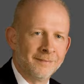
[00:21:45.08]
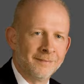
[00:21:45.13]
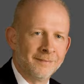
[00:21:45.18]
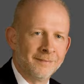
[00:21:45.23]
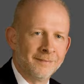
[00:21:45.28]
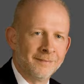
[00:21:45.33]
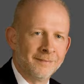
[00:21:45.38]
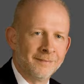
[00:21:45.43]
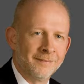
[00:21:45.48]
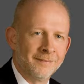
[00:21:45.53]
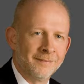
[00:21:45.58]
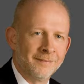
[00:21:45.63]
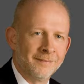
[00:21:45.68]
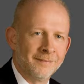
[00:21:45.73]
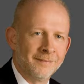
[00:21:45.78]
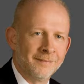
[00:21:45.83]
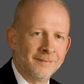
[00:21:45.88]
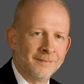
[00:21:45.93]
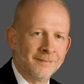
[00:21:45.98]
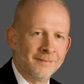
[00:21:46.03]

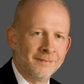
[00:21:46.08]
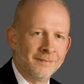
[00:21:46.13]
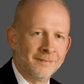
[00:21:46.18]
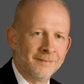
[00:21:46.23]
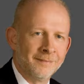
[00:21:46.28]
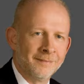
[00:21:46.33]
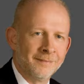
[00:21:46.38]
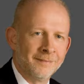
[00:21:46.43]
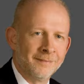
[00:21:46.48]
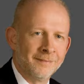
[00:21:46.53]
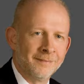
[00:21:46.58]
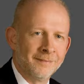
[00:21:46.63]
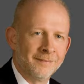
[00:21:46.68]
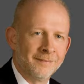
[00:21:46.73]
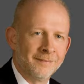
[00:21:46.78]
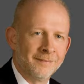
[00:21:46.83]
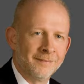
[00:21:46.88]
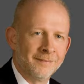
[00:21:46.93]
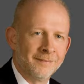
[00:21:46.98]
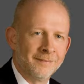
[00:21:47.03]

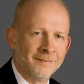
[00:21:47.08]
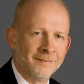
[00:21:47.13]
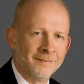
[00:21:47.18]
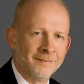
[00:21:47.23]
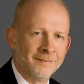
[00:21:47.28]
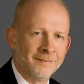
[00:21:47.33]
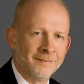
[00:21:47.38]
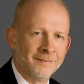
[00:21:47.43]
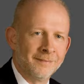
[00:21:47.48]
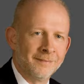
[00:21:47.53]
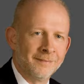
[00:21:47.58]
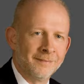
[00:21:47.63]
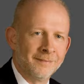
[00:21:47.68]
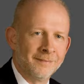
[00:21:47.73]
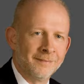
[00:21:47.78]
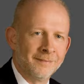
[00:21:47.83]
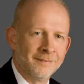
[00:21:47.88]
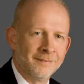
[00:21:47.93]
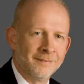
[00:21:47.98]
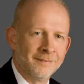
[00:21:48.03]

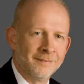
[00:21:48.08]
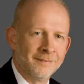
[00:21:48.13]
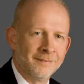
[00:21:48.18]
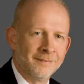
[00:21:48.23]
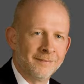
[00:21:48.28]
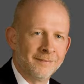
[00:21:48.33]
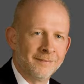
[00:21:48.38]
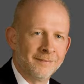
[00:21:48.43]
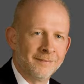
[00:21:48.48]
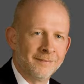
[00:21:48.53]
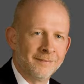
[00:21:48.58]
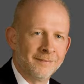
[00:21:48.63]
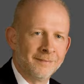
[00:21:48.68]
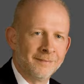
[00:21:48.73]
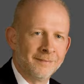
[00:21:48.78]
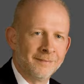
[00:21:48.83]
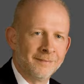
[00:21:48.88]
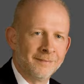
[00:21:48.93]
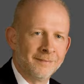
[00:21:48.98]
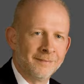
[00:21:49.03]

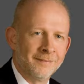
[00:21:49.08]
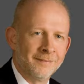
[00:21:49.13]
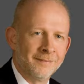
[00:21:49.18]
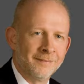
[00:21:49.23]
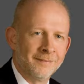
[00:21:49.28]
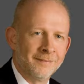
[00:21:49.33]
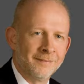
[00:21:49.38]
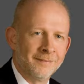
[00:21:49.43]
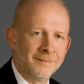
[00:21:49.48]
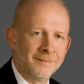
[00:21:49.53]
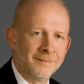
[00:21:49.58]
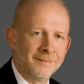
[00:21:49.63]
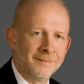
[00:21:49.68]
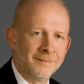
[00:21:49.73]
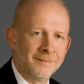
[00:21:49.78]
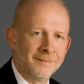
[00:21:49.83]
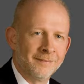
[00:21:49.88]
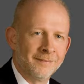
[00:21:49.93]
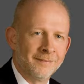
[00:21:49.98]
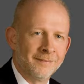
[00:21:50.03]
The face doesn't move, so there is nothing to read.